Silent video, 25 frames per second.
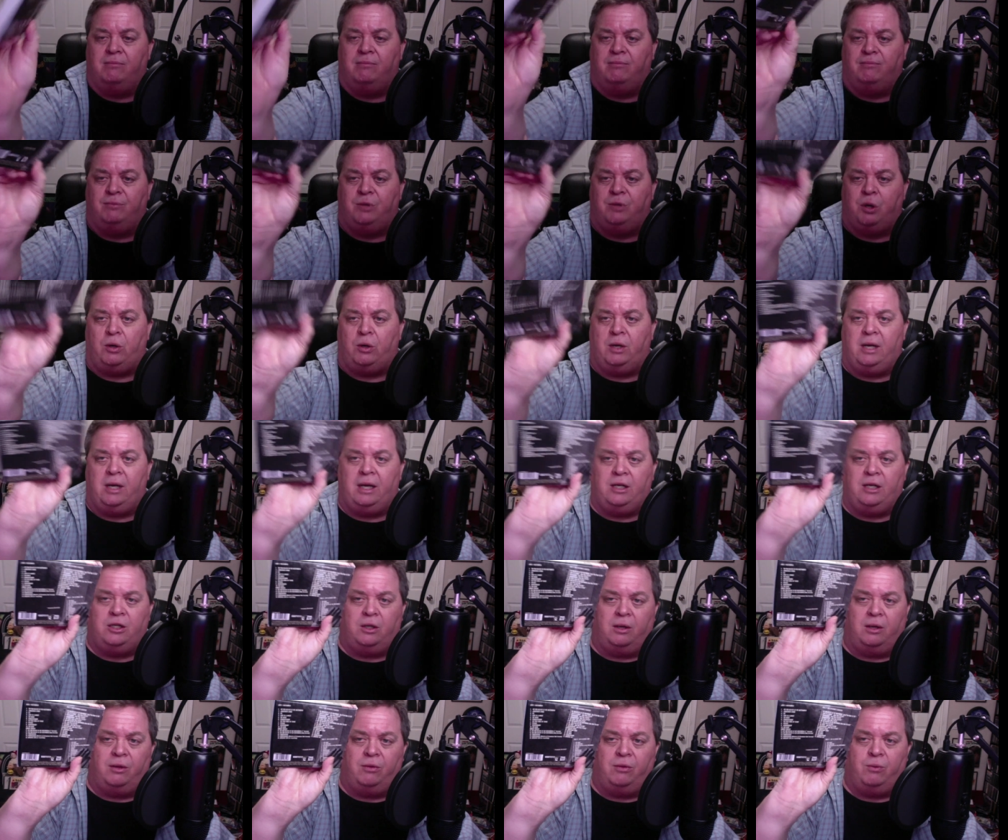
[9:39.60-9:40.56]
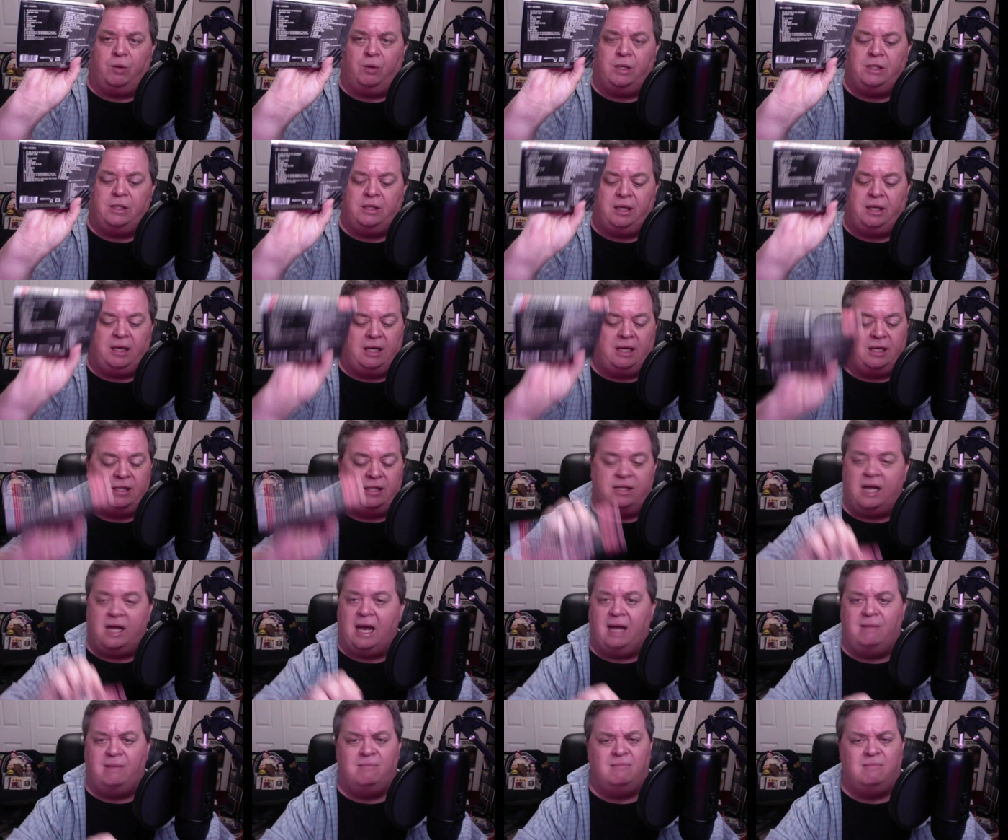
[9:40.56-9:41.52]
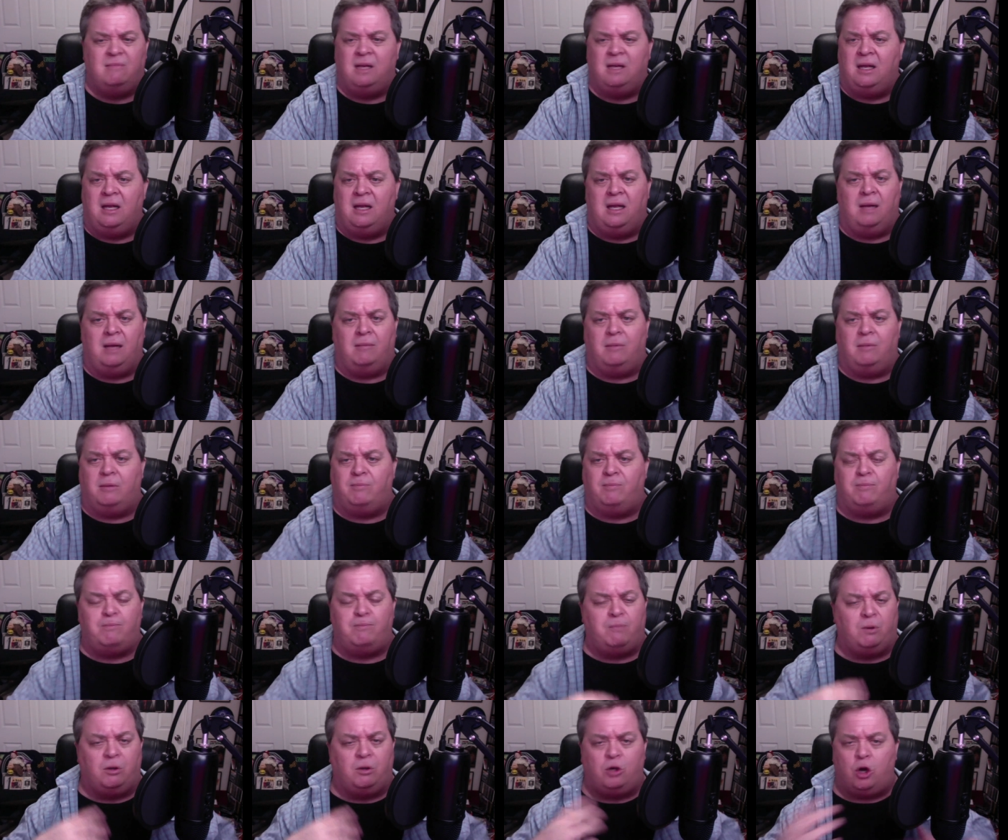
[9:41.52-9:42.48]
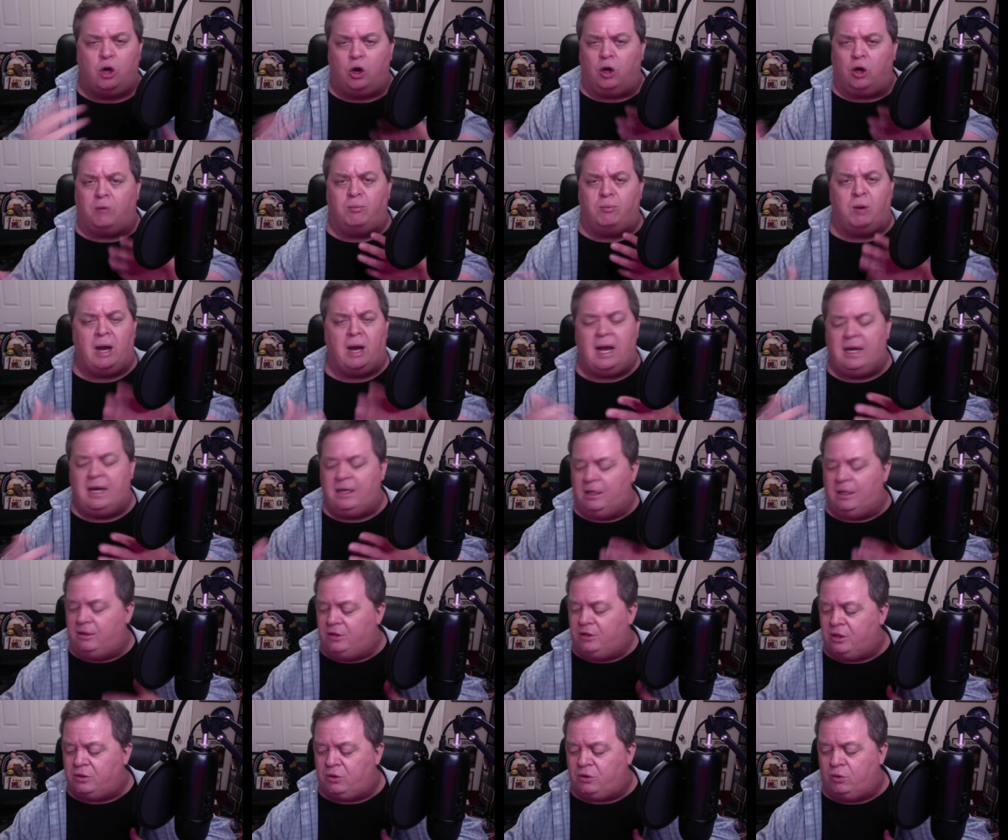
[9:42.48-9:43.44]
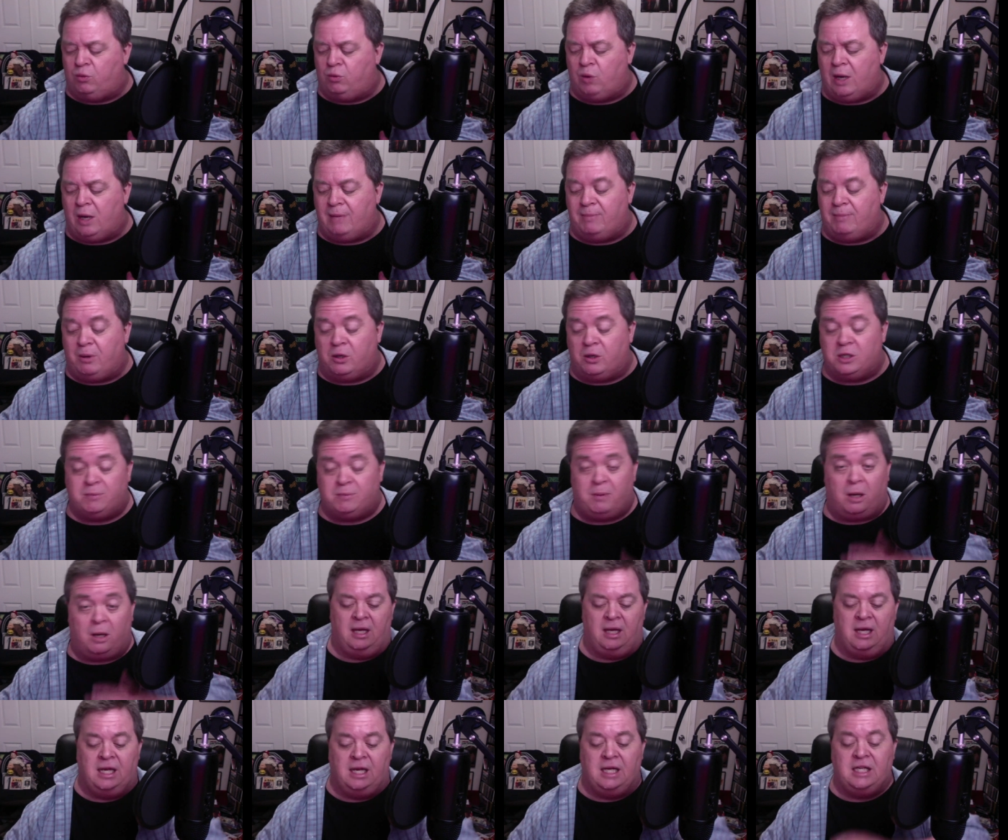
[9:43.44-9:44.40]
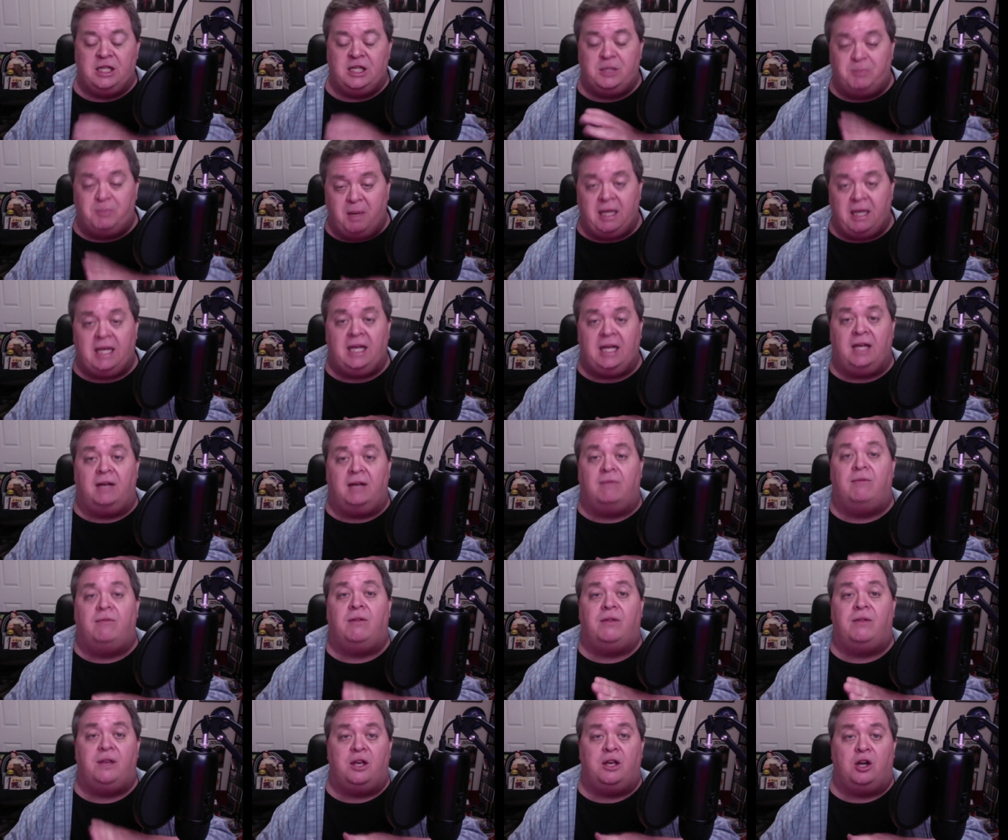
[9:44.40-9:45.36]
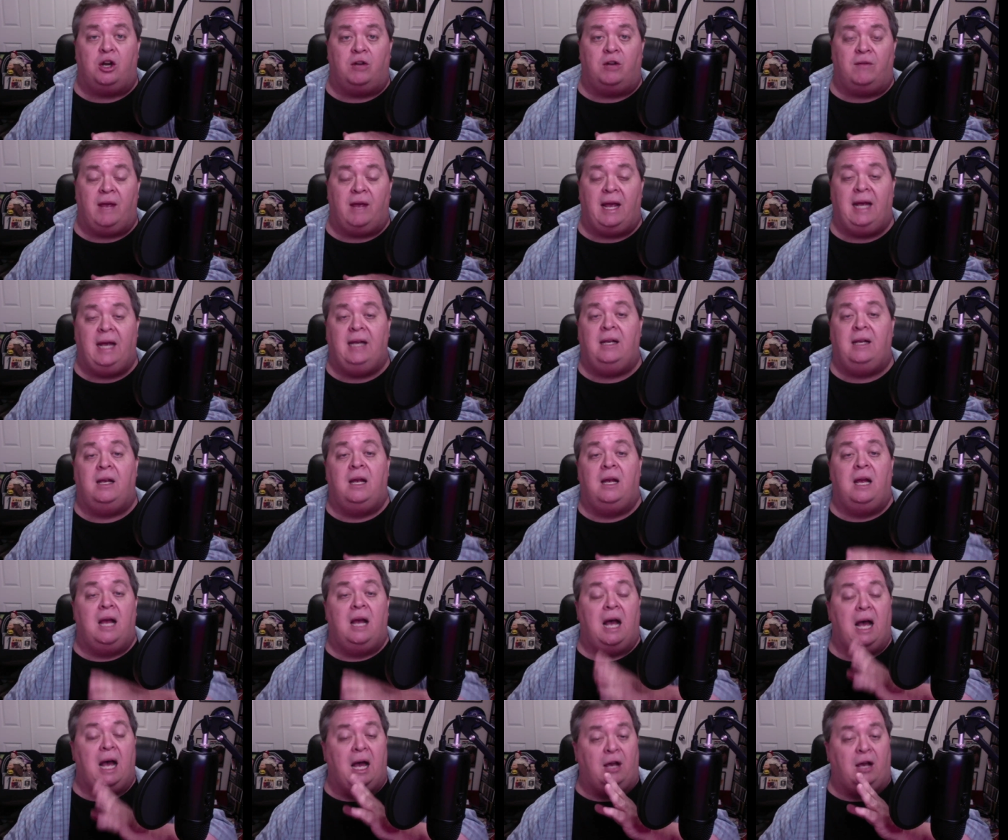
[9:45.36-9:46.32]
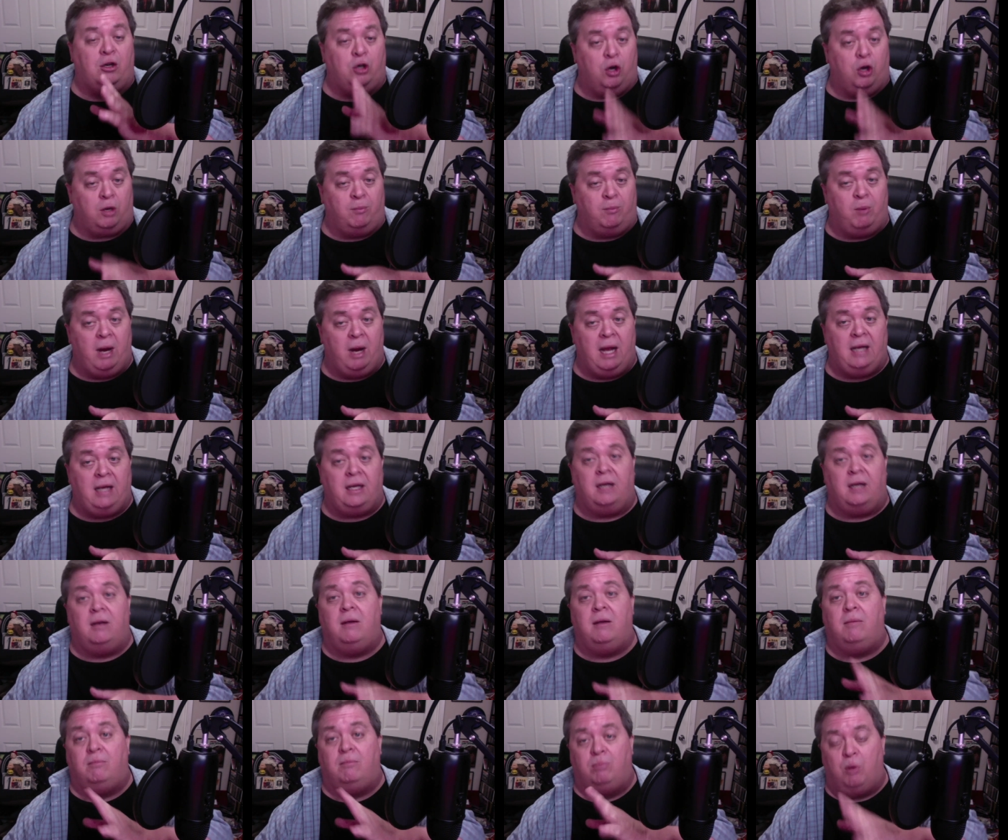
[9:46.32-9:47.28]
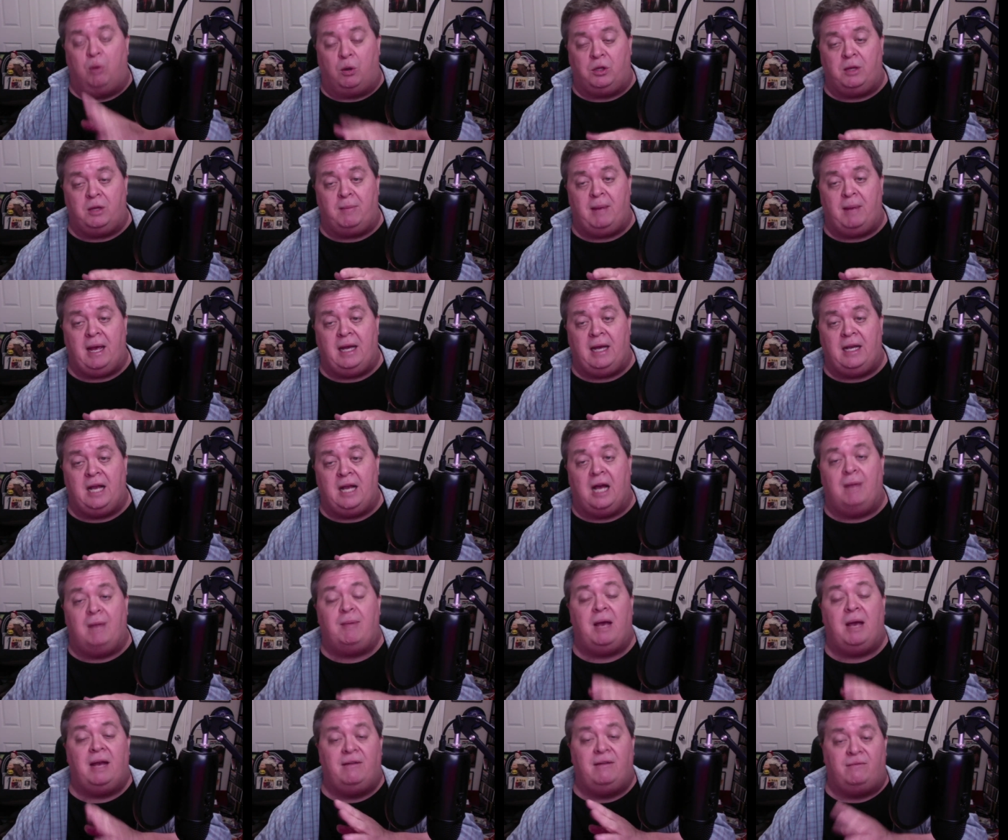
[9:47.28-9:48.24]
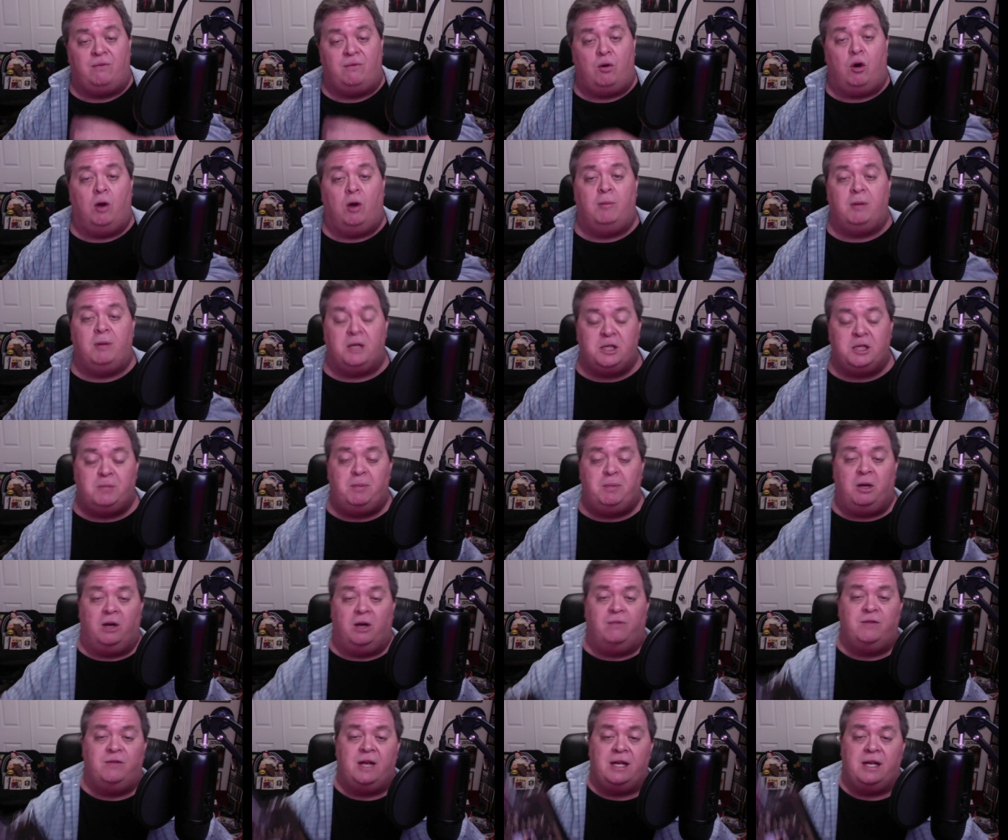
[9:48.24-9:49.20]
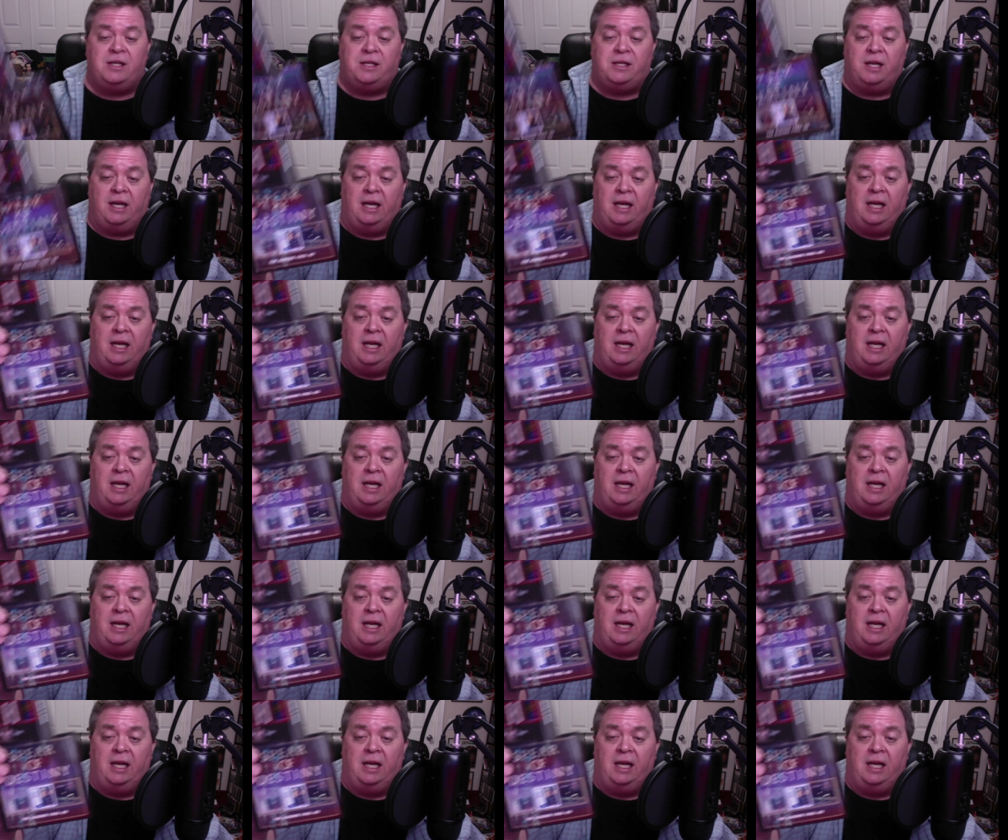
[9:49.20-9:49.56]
turn it into a three CD set Kirk Brandon, just great post punk. Well, speaking of Theater of Hate, uh, Kirk Brandon broke the band up and formed Spear of Destiny.